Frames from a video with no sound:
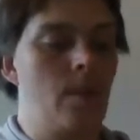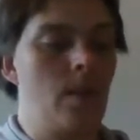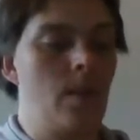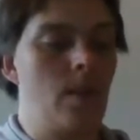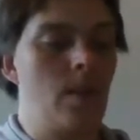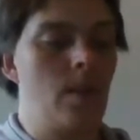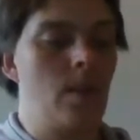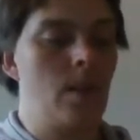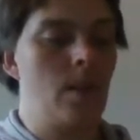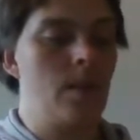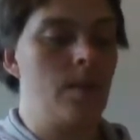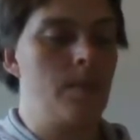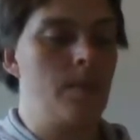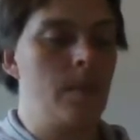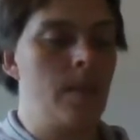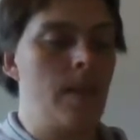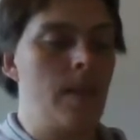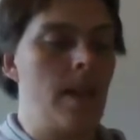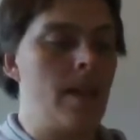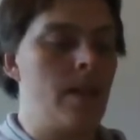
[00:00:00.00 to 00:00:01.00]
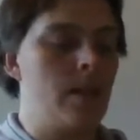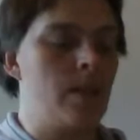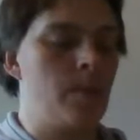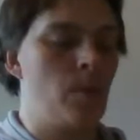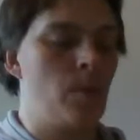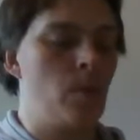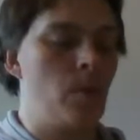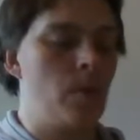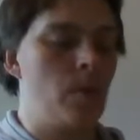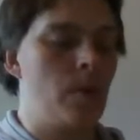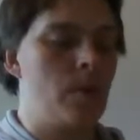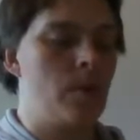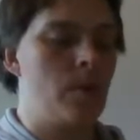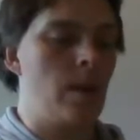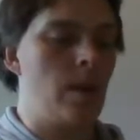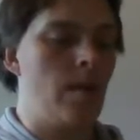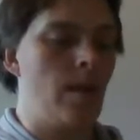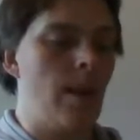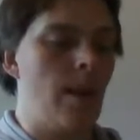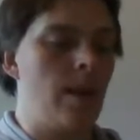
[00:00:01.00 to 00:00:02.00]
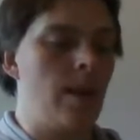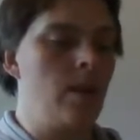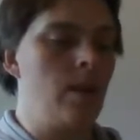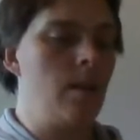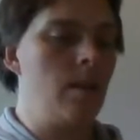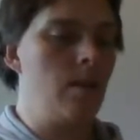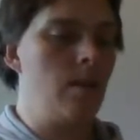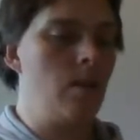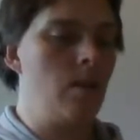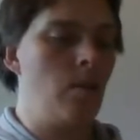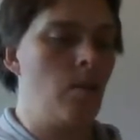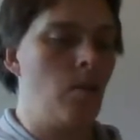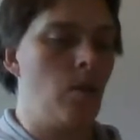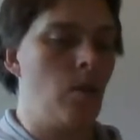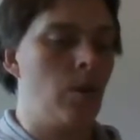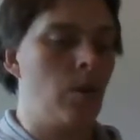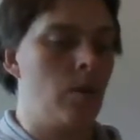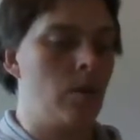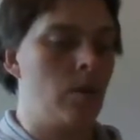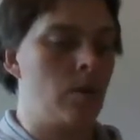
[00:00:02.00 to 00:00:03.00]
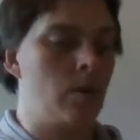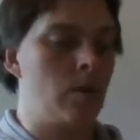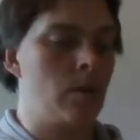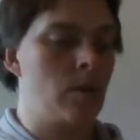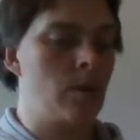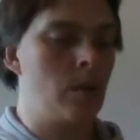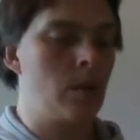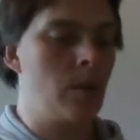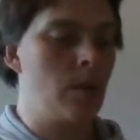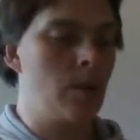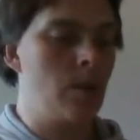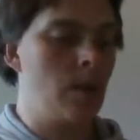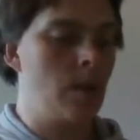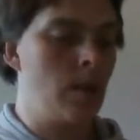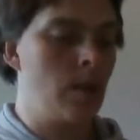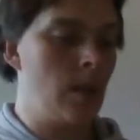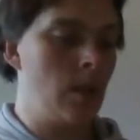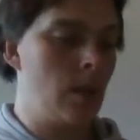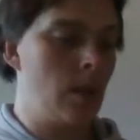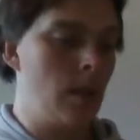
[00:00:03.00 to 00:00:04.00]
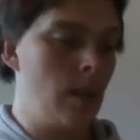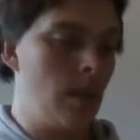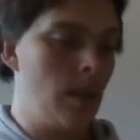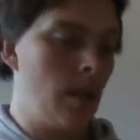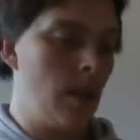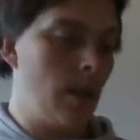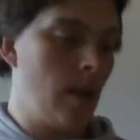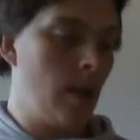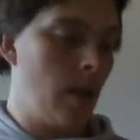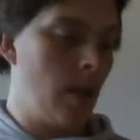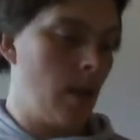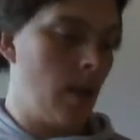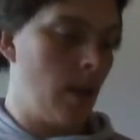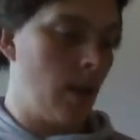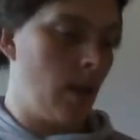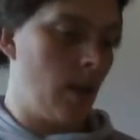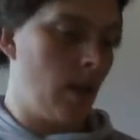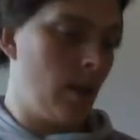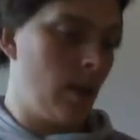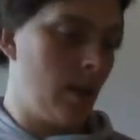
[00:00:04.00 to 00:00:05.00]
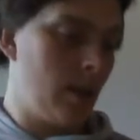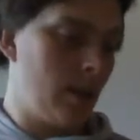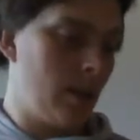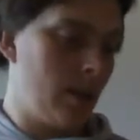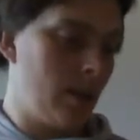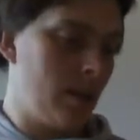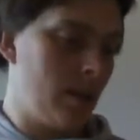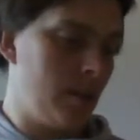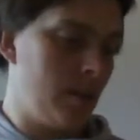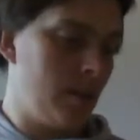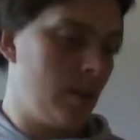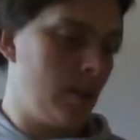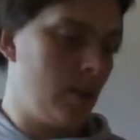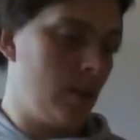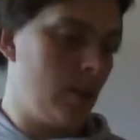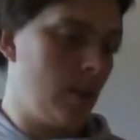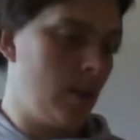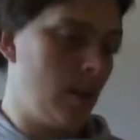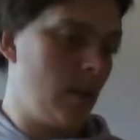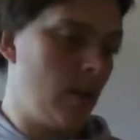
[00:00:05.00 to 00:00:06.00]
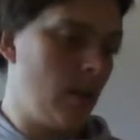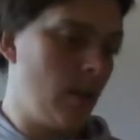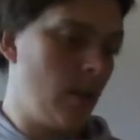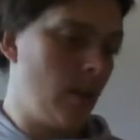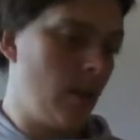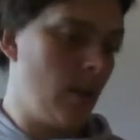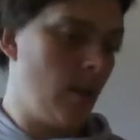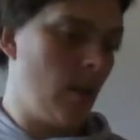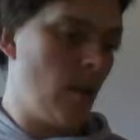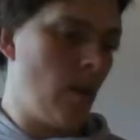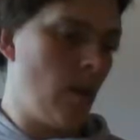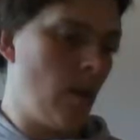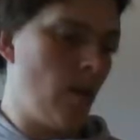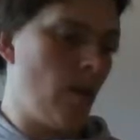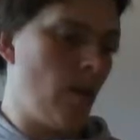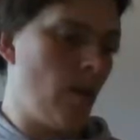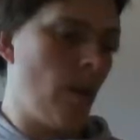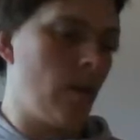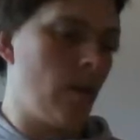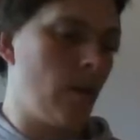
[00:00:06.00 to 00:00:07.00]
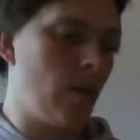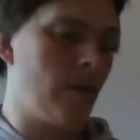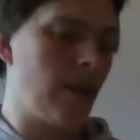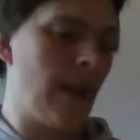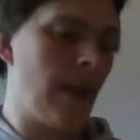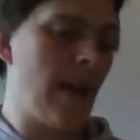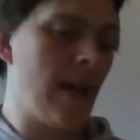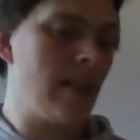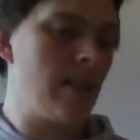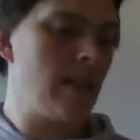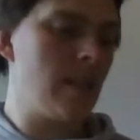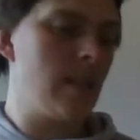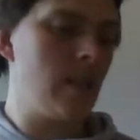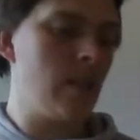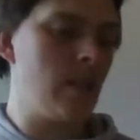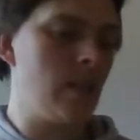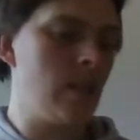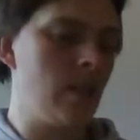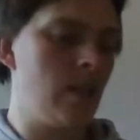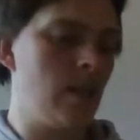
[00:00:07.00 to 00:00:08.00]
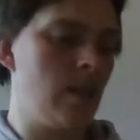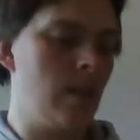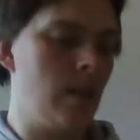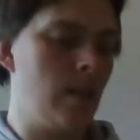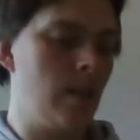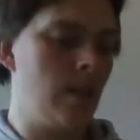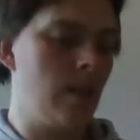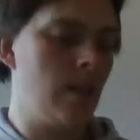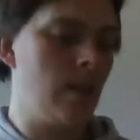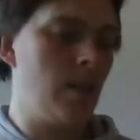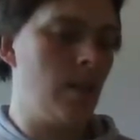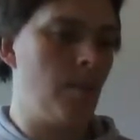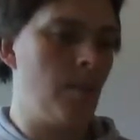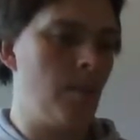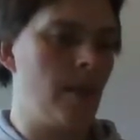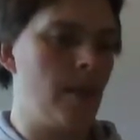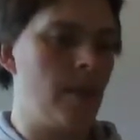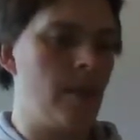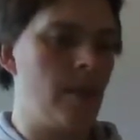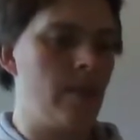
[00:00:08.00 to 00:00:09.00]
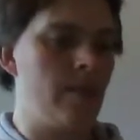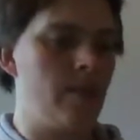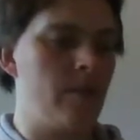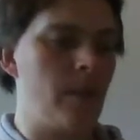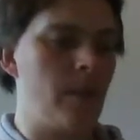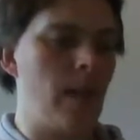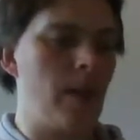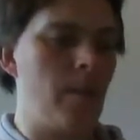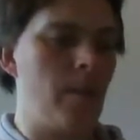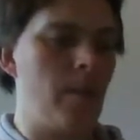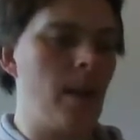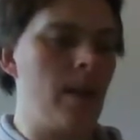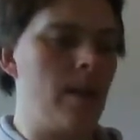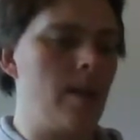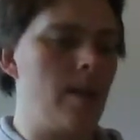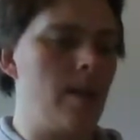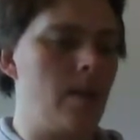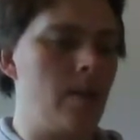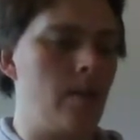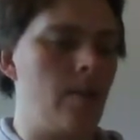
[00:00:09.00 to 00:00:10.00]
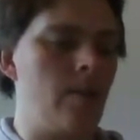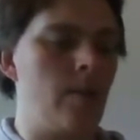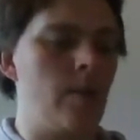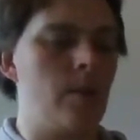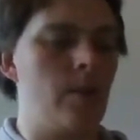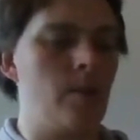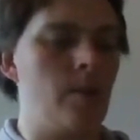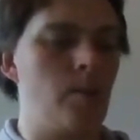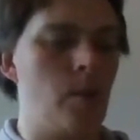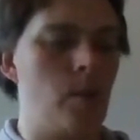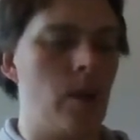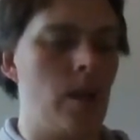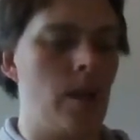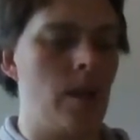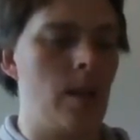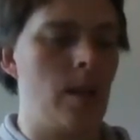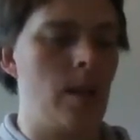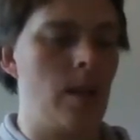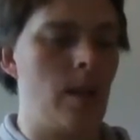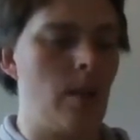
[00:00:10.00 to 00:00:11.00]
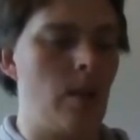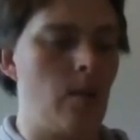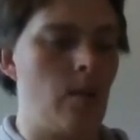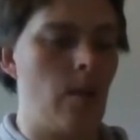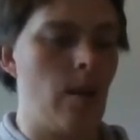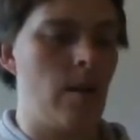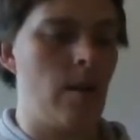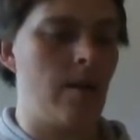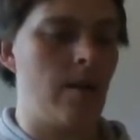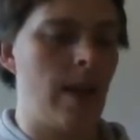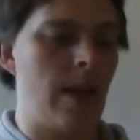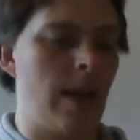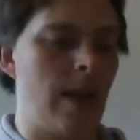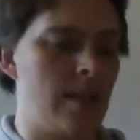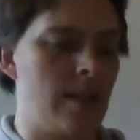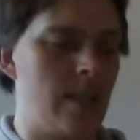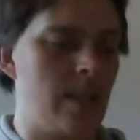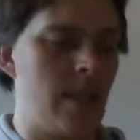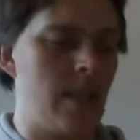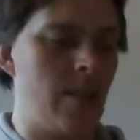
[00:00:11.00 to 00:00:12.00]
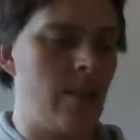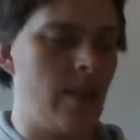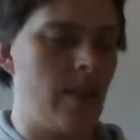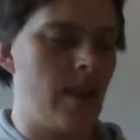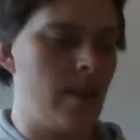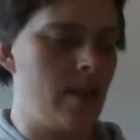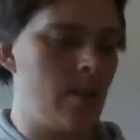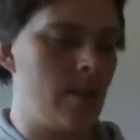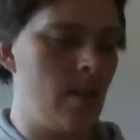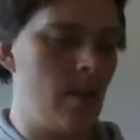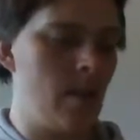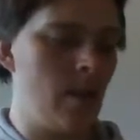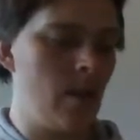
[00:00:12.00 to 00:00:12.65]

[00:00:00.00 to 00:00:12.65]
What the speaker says: The next book that I read was Throne of Glass by Sarah J. Maas, the first book in the Throne of Glass series,